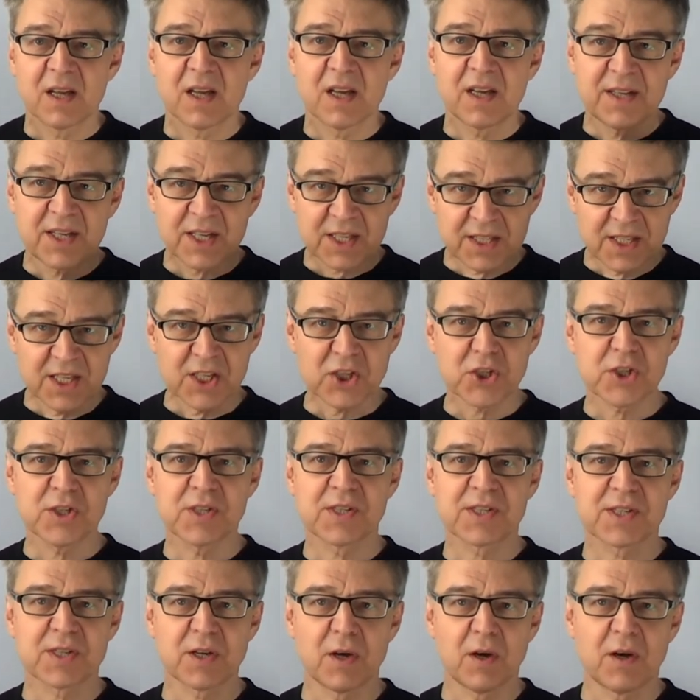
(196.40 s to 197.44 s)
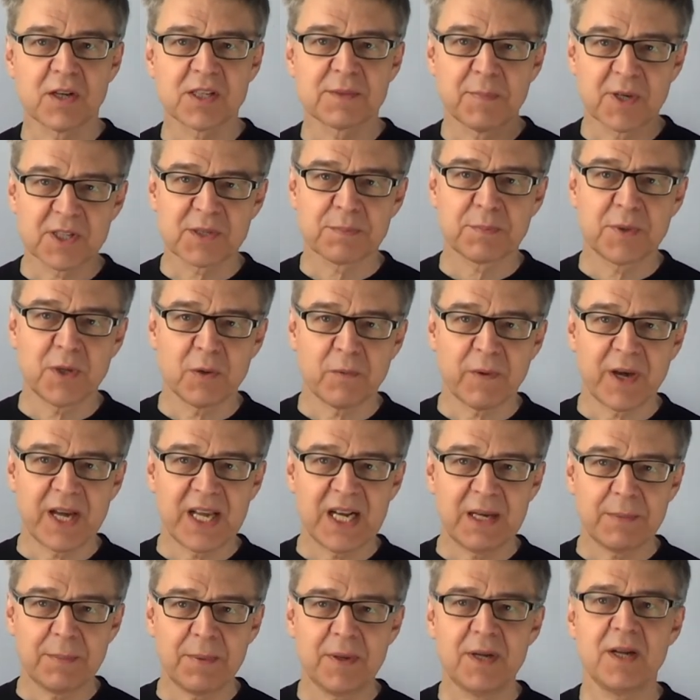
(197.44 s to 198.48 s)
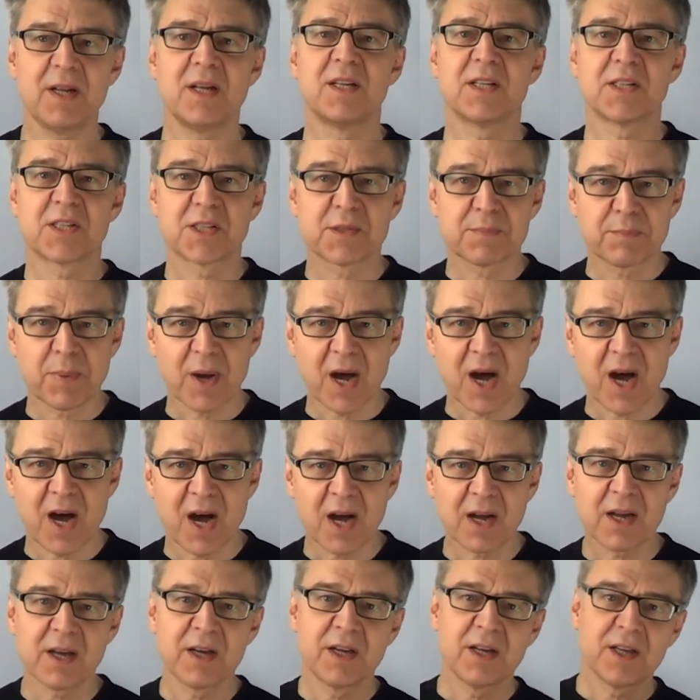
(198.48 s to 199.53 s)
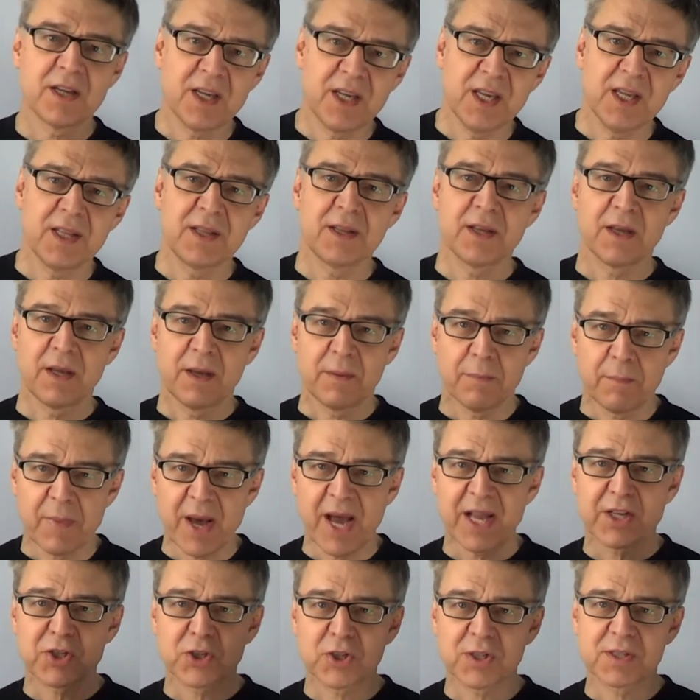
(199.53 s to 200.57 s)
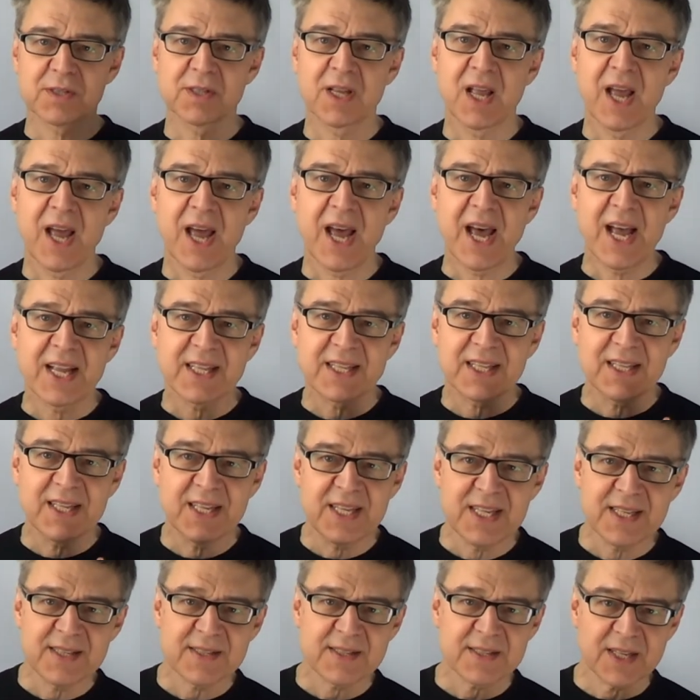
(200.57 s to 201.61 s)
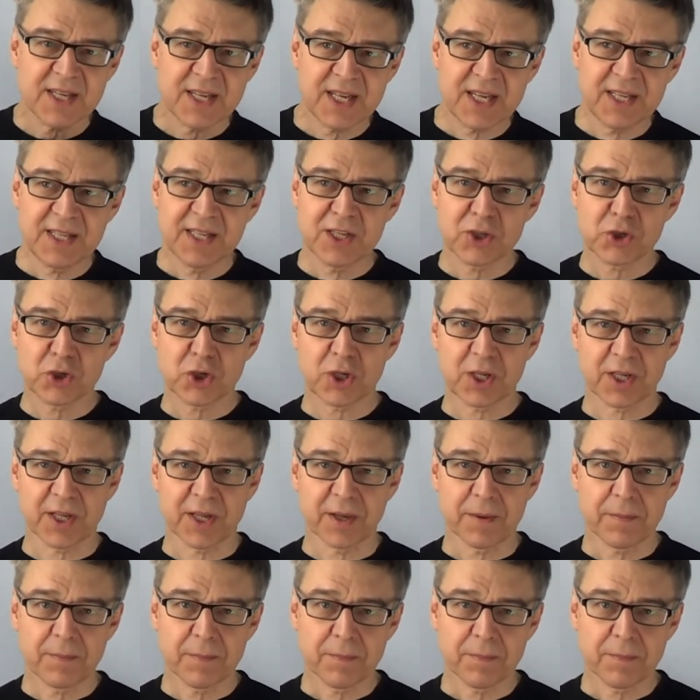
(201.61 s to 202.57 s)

An ignition source must be available, a spark, heat, matches, at least initially.